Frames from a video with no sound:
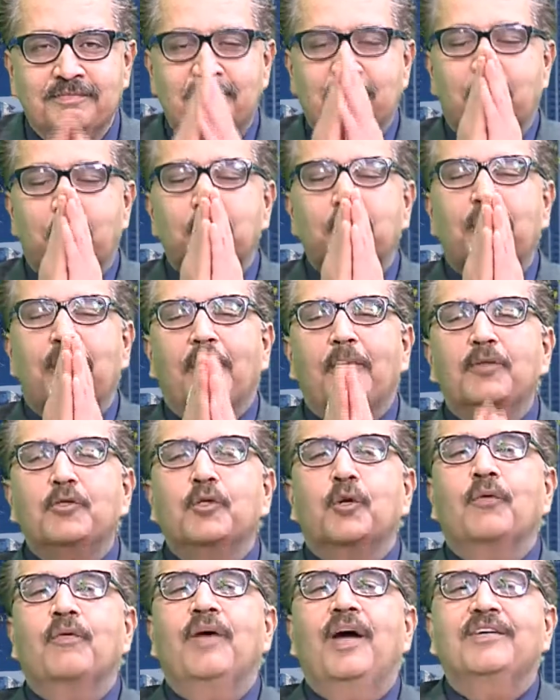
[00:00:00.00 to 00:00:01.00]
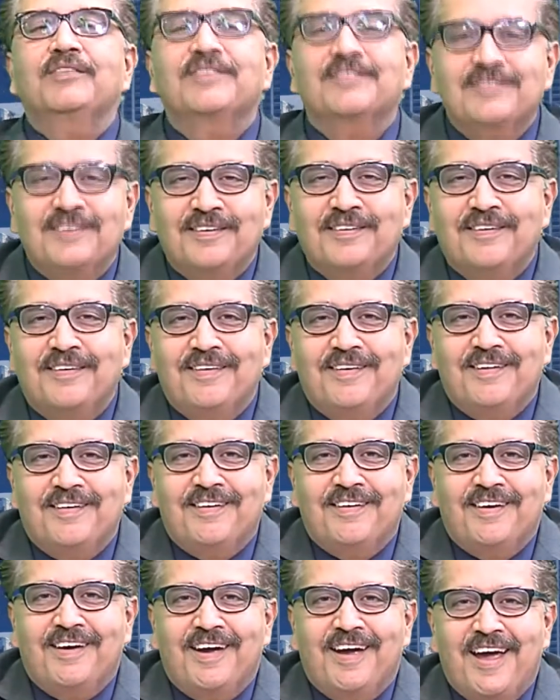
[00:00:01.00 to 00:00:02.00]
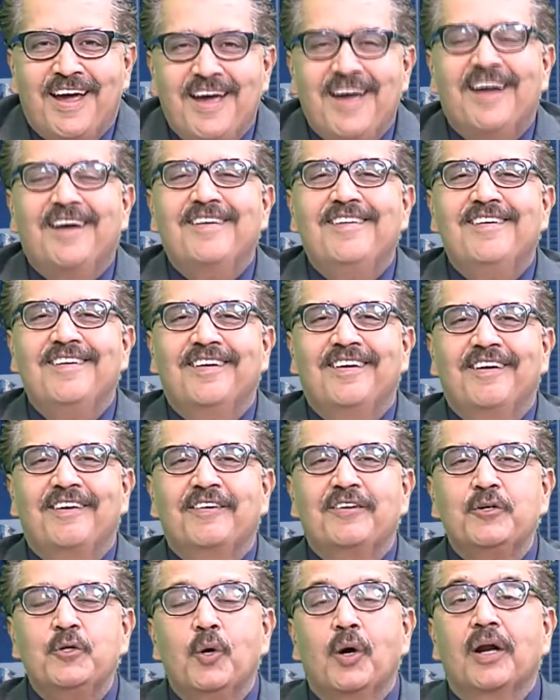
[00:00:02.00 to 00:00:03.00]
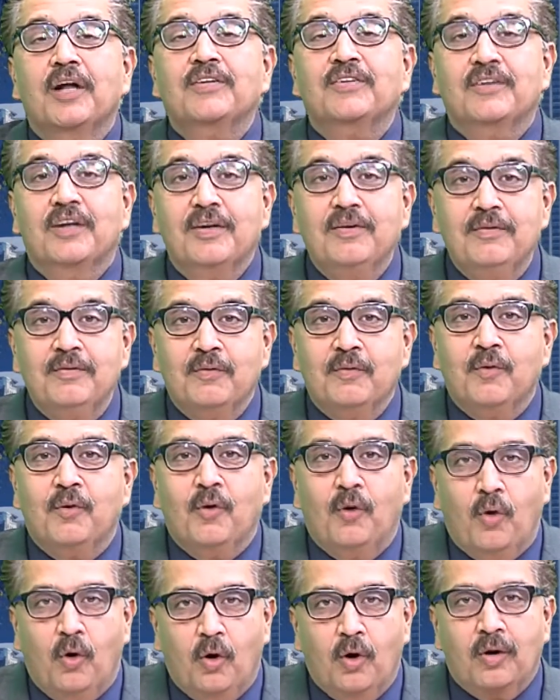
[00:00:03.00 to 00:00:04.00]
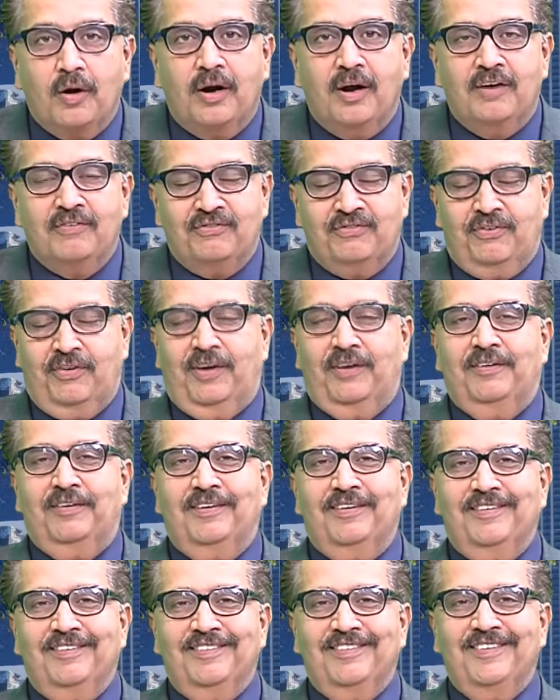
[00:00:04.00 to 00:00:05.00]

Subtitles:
Namaskar, I'm Ashok Vyas. And you are a son or a father.